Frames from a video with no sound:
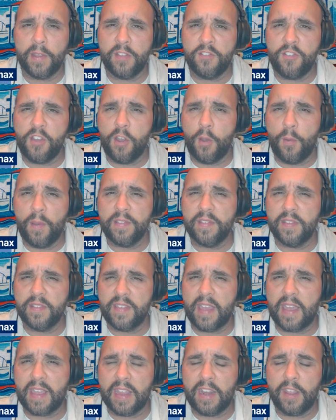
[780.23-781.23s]
Joe, isn't
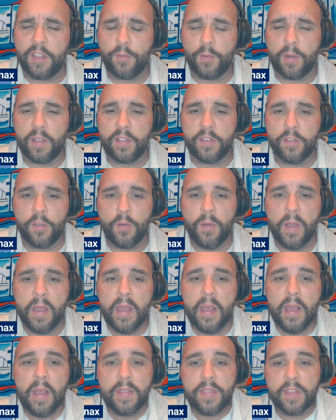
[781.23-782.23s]
Zach Edey 22?
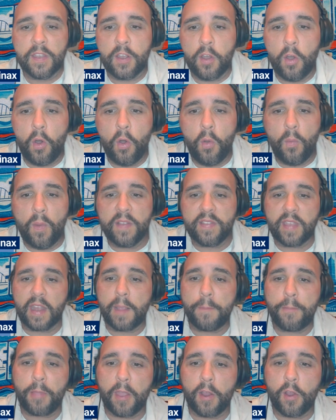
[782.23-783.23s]
The goal was any
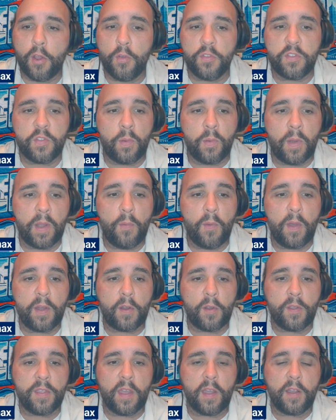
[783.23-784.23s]
player who was 21
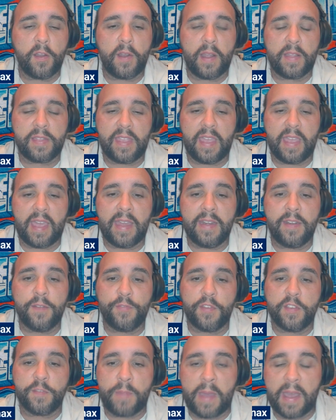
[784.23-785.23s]
or younger at the end of
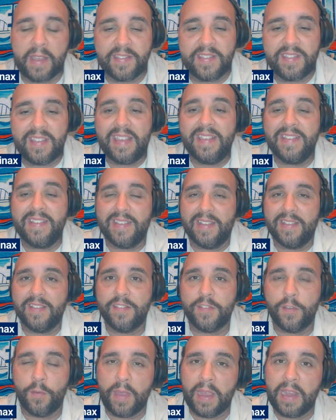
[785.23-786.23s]
this past season.
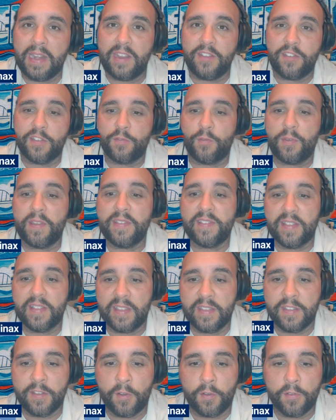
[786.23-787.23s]
So Edey just recently
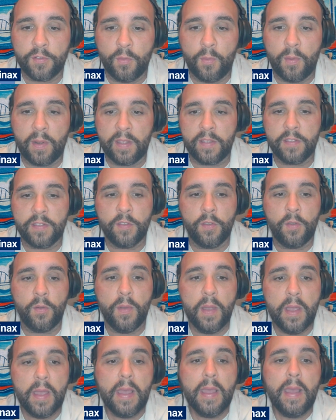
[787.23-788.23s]
turned 22.
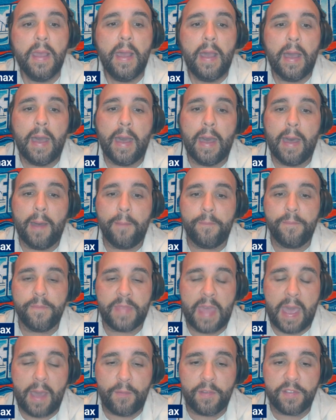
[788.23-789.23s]

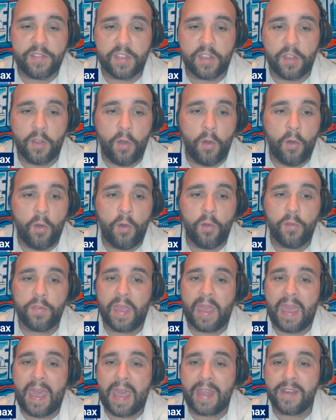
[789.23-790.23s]
That was the goal.
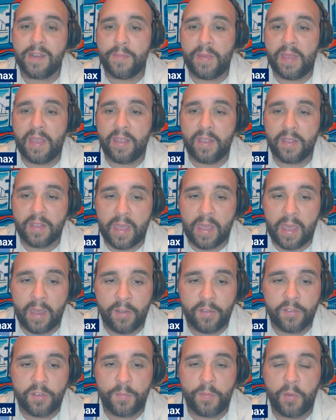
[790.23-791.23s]
They had to be
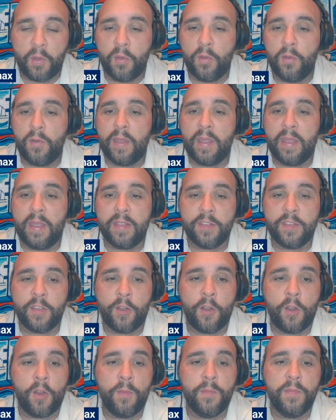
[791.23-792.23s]
eligible in
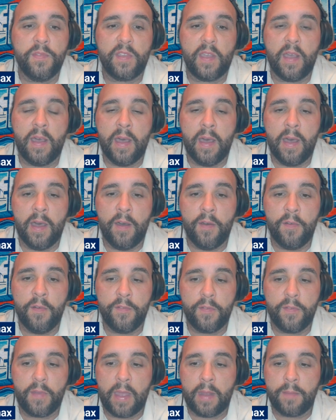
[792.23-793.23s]
terms
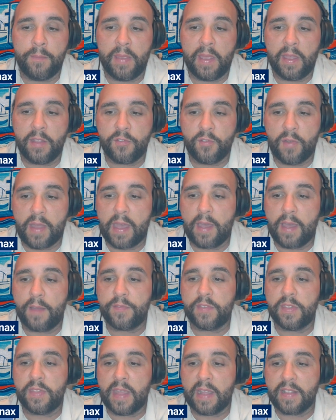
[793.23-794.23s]
of NBA
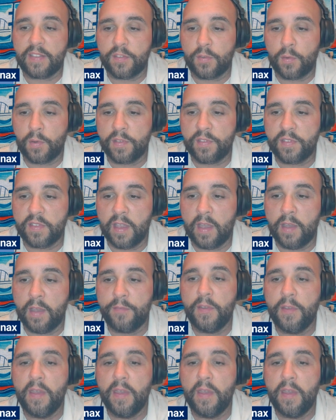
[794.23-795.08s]
draft and that sort of stuff.